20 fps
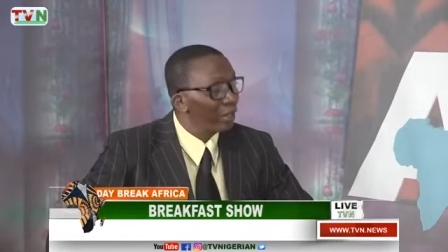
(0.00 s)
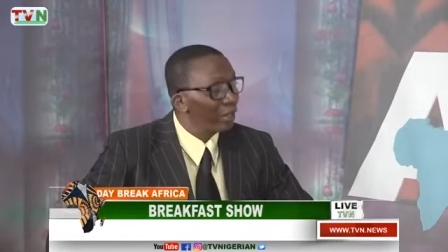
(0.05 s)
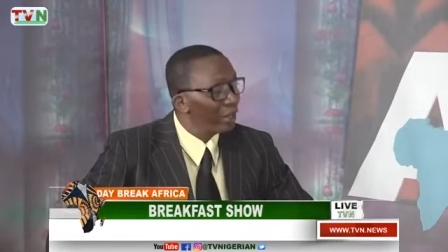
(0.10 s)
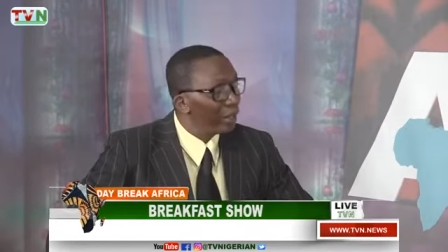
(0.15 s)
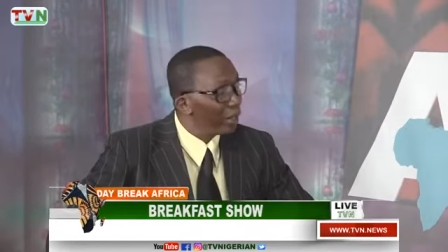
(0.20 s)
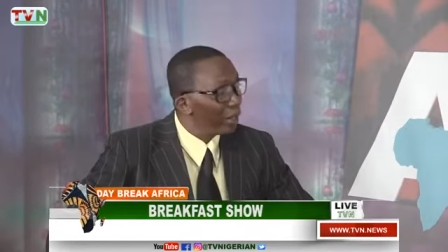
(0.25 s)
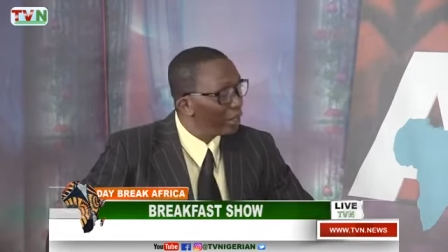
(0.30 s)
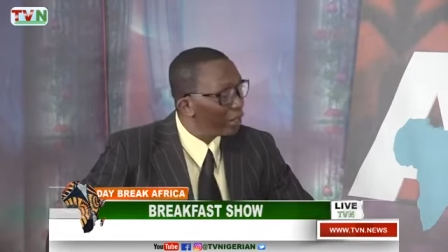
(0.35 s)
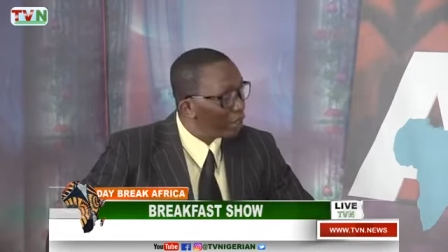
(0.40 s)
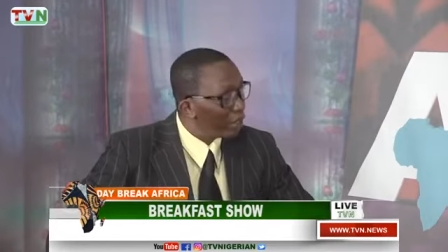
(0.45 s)

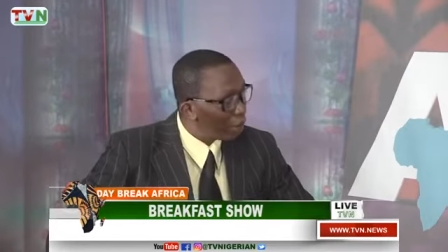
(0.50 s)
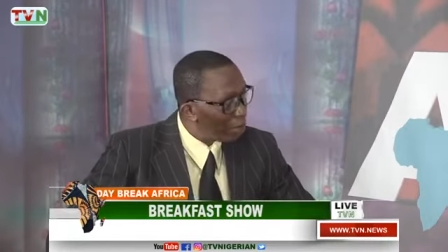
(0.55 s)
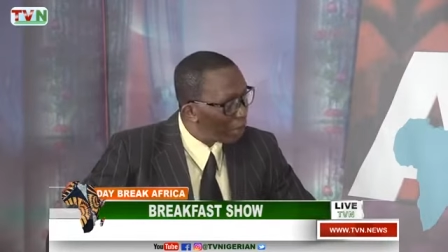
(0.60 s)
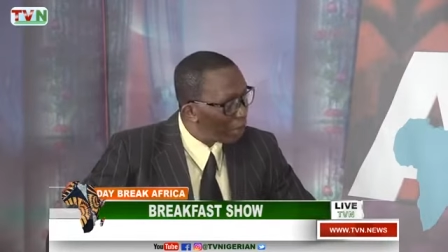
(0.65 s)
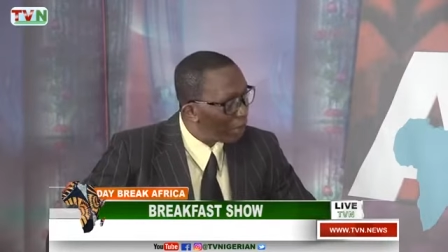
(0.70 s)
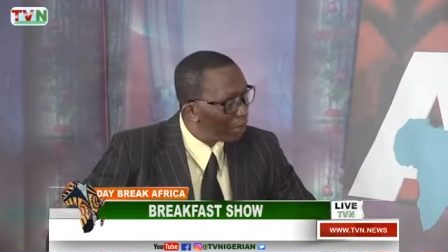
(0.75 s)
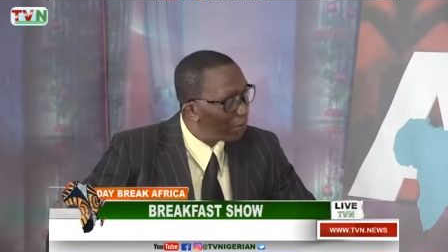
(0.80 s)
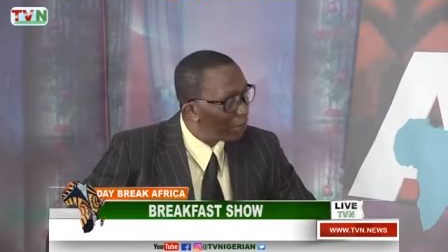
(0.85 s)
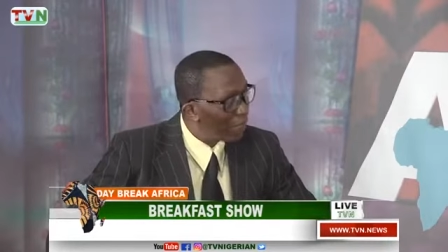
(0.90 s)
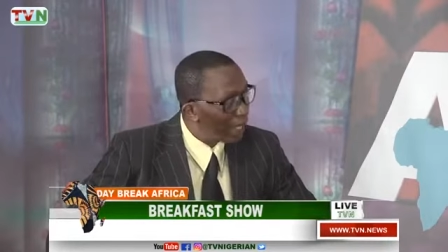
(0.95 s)
a
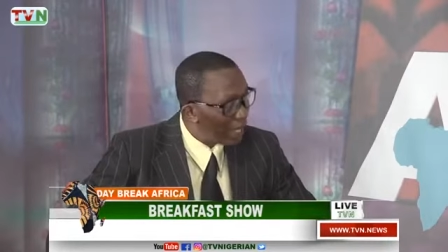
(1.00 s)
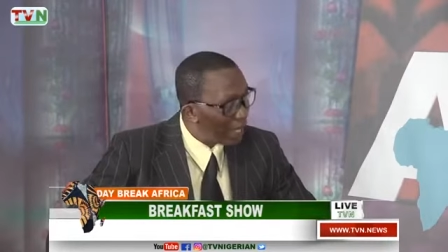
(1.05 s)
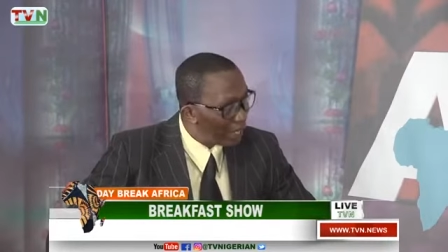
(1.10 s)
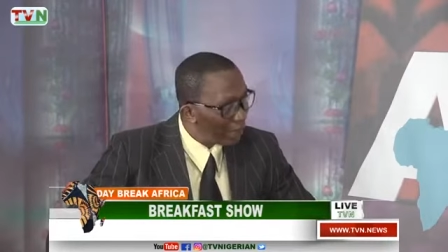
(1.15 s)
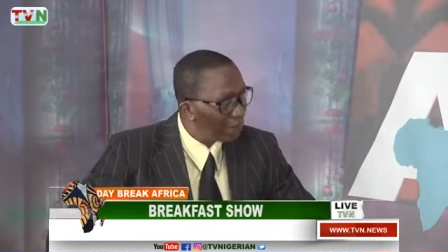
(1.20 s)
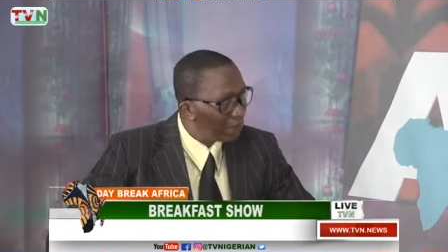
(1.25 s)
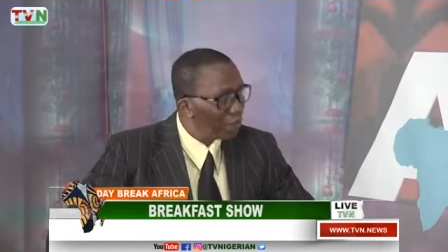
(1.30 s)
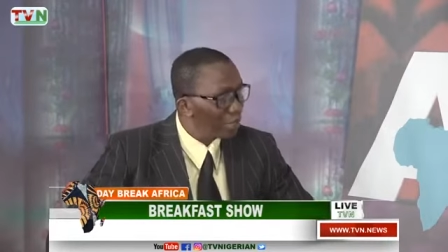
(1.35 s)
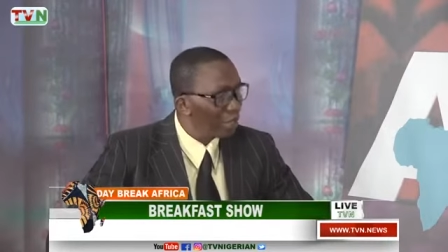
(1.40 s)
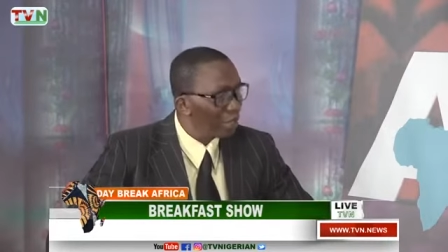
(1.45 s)
number of
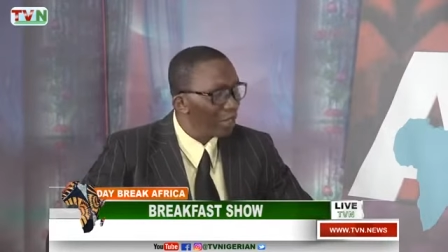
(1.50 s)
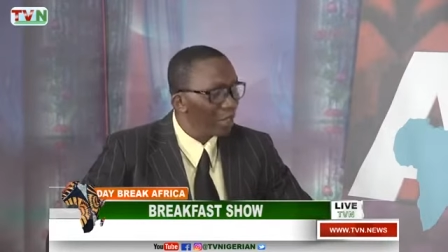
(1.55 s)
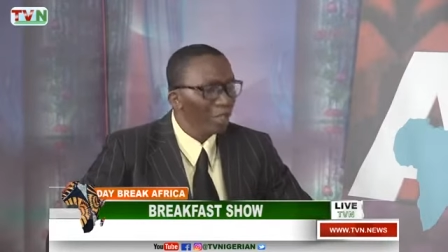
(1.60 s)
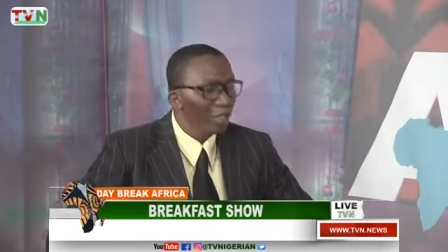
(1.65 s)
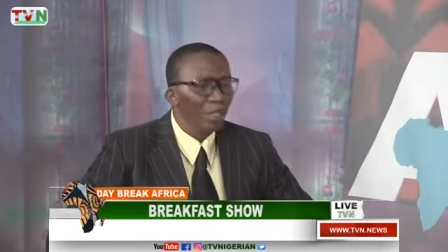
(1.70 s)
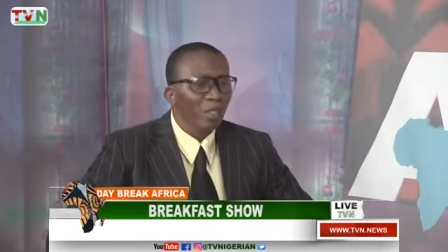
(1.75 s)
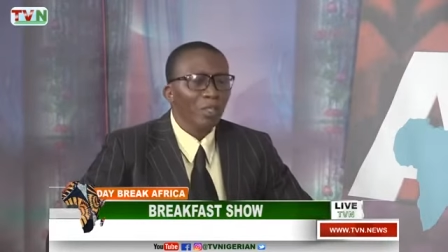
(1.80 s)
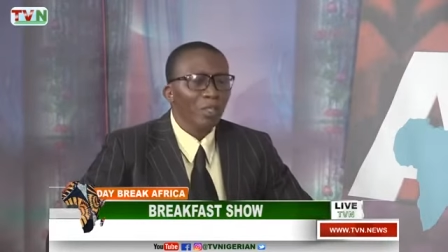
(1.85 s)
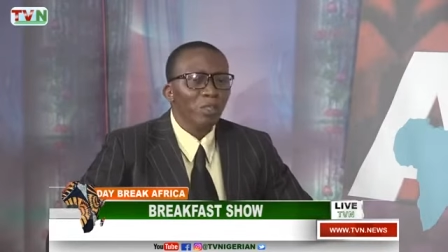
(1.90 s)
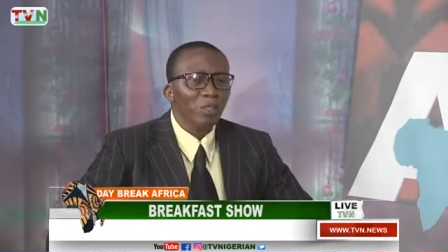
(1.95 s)
lives.
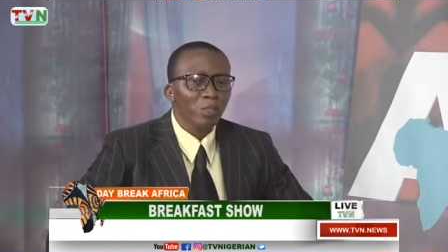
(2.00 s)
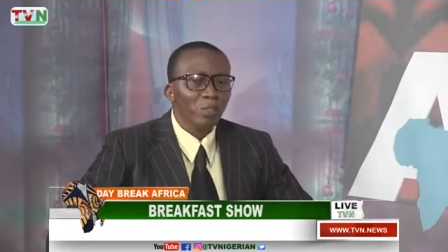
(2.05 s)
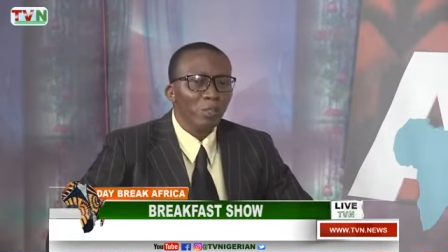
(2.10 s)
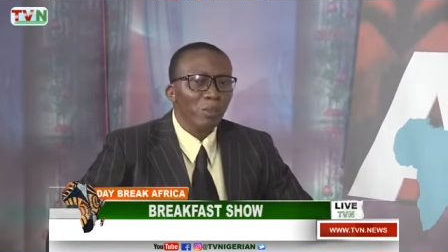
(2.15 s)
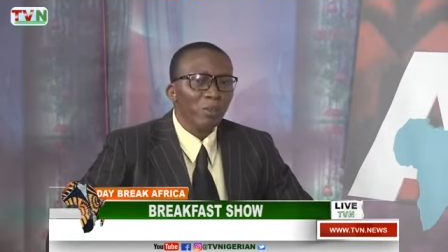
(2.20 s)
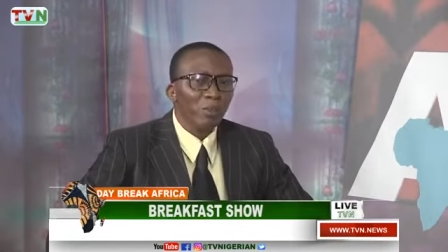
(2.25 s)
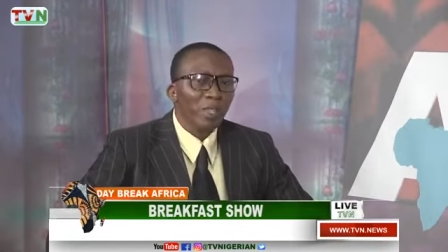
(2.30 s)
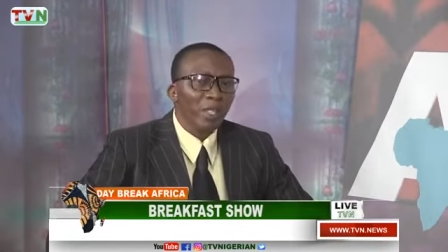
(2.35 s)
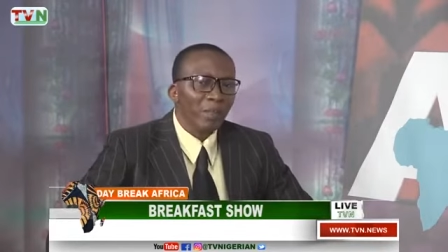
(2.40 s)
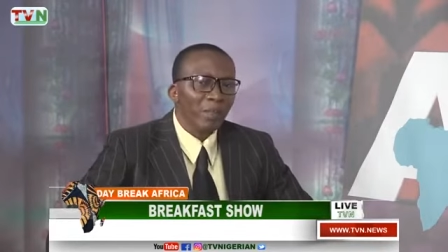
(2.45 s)

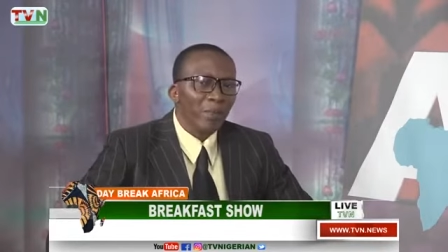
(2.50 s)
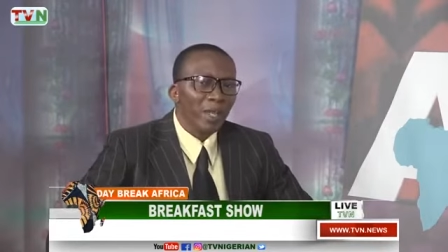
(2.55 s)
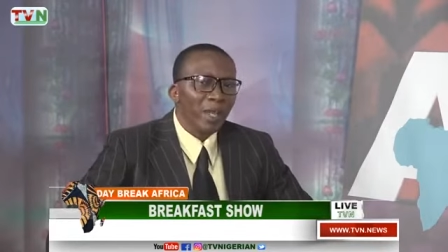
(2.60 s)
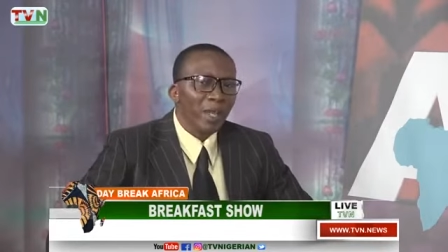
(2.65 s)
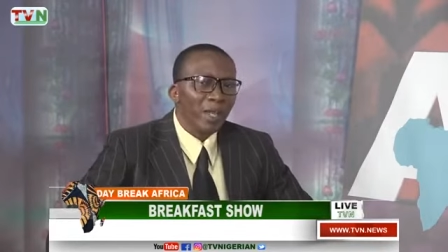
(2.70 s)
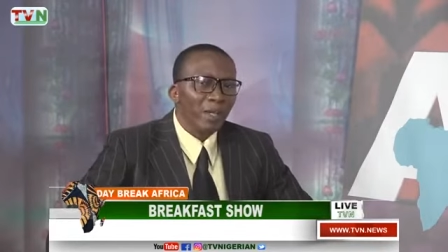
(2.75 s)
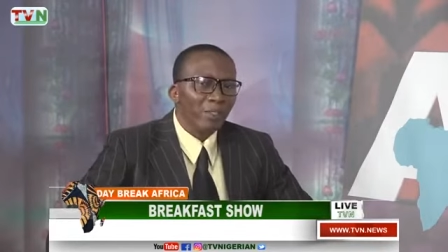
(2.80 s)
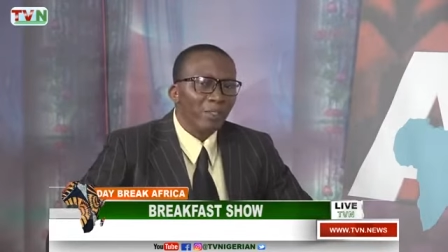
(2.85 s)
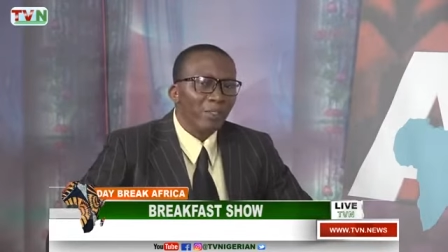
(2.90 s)
So they were out